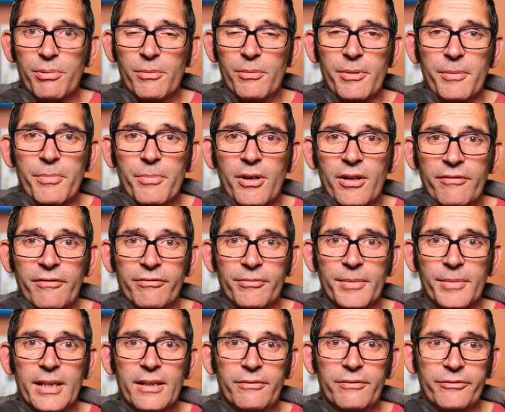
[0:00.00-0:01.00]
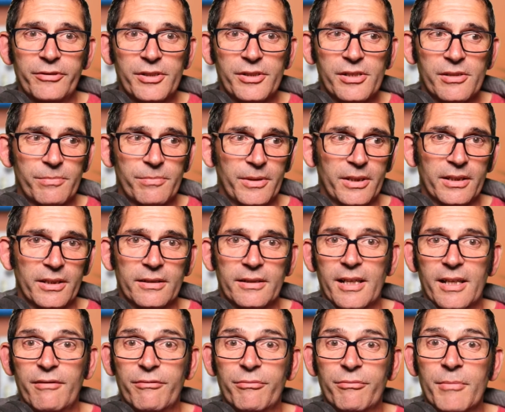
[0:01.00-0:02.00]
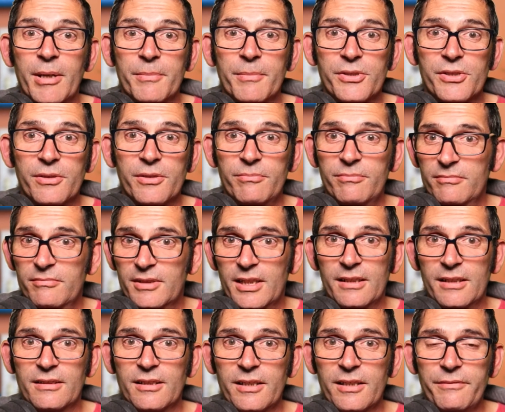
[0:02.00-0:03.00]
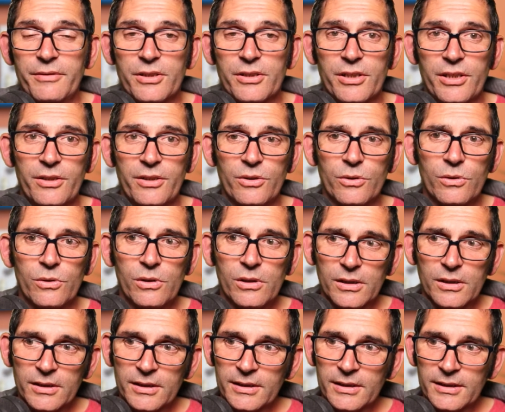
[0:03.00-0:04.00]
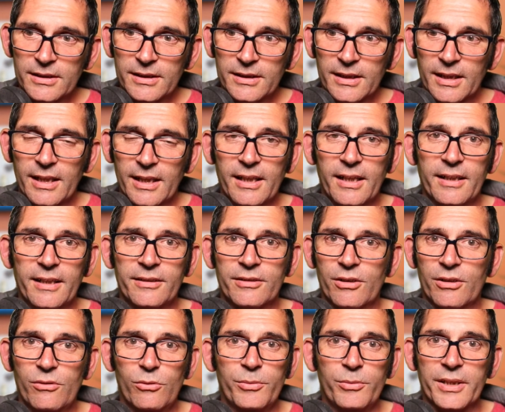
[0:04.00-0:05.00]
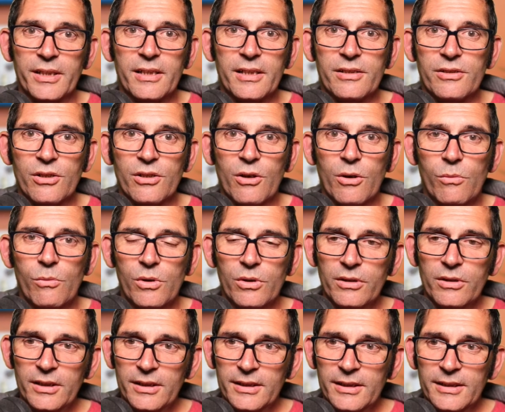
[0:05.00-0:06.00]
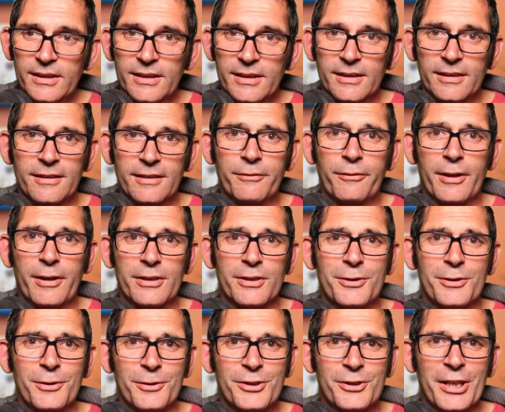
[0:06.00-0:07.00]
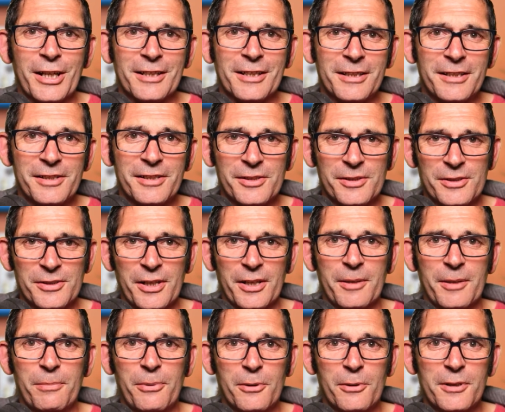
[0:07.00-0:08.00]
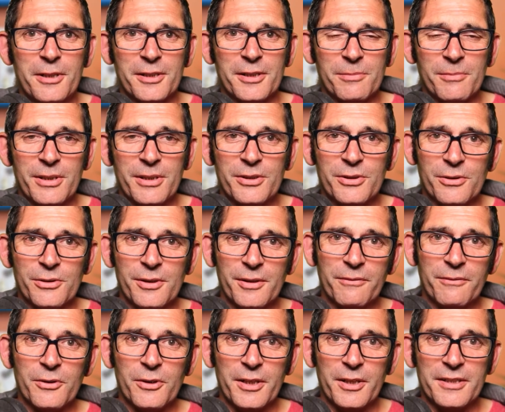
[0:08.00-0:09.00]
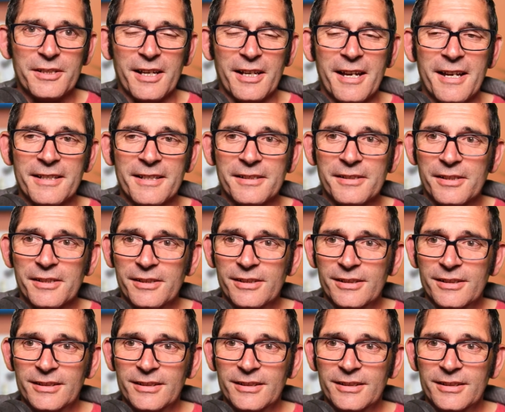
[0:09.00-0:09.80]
probably buy them from Halfords. But get them from Amazon, get delivered to your door. And all my kids have got one. In fact, I do a checklist, check their pockets, make sure they've got it to hand